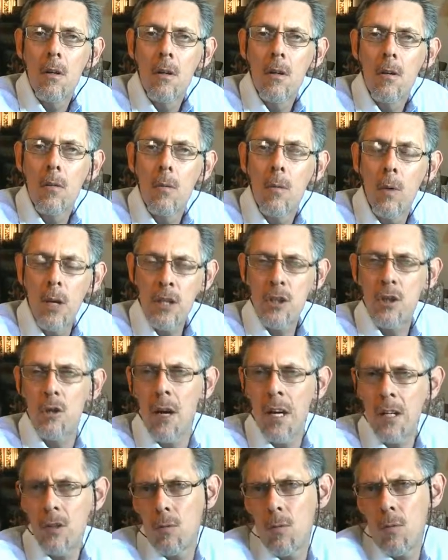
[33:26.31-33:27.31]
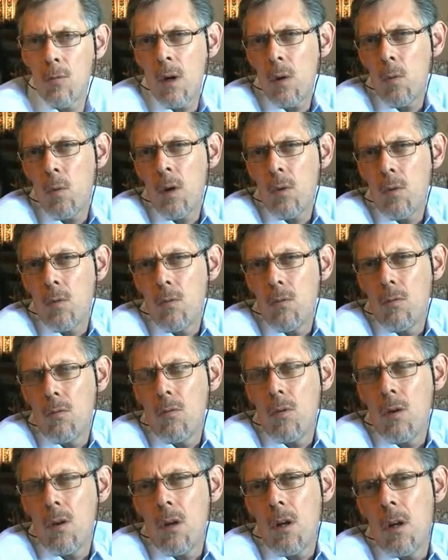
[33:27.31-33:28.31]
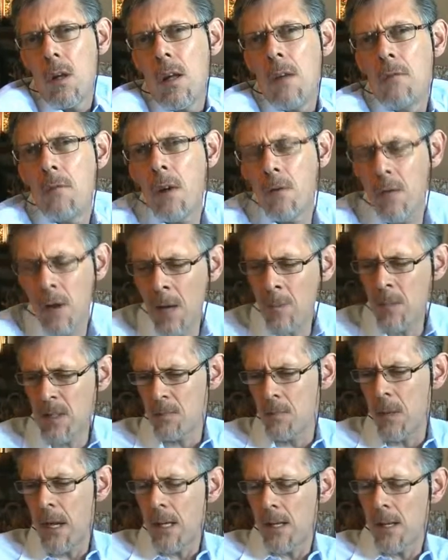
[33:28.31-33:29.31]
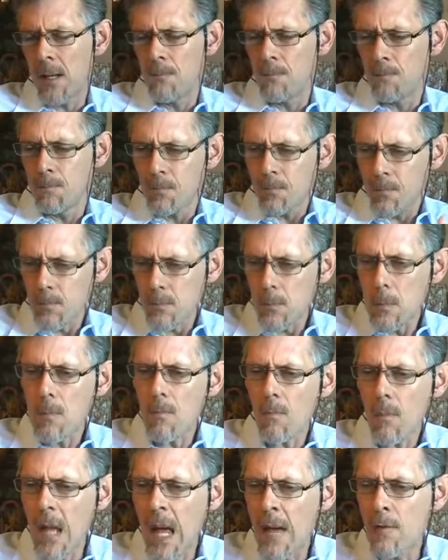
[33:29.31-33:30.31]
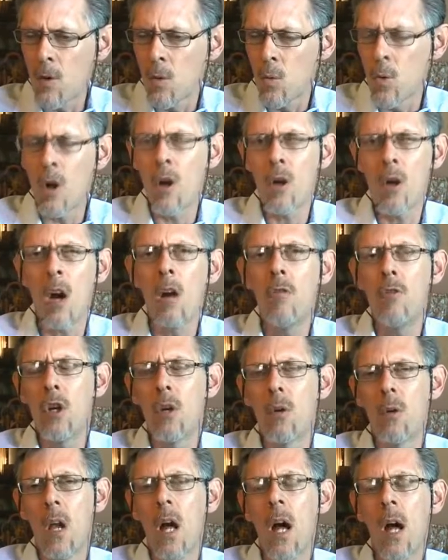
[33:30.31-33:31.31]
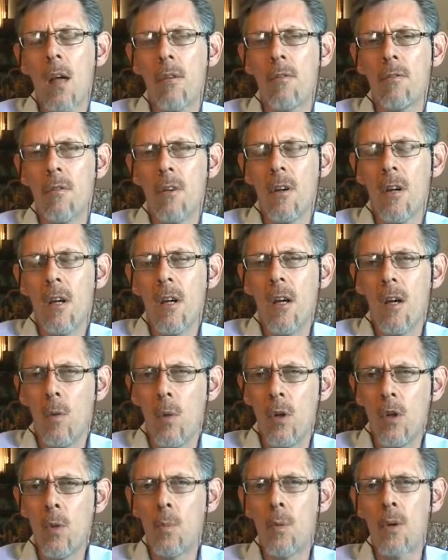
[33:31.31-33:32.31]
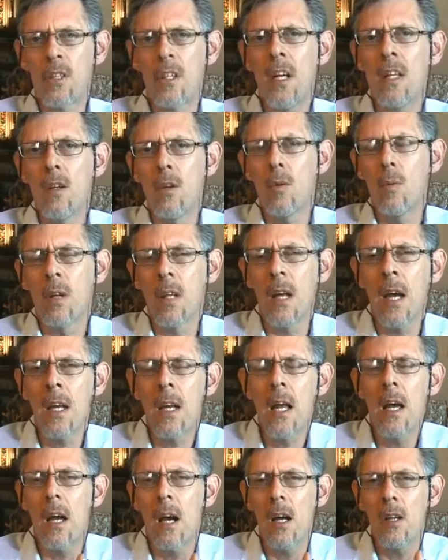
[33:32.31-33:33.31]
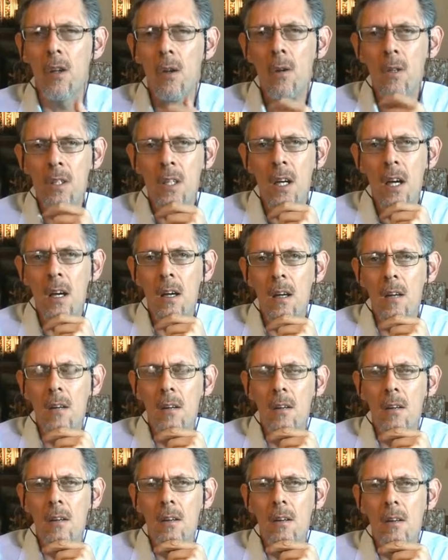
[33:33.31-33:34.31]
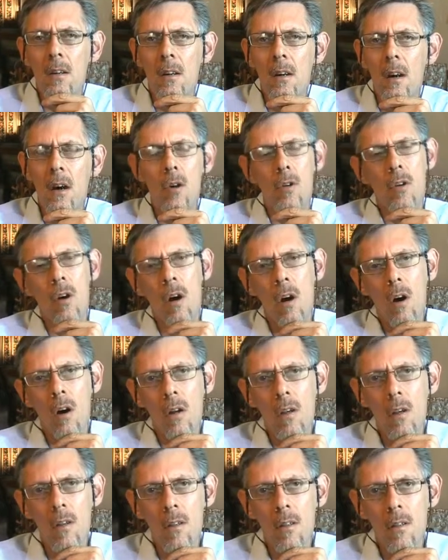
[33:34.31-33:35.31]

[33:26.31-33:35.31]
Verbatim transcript: What is the right, what, what, if, if I must make a, have a word over your life when you're presented with that and you say, oh God,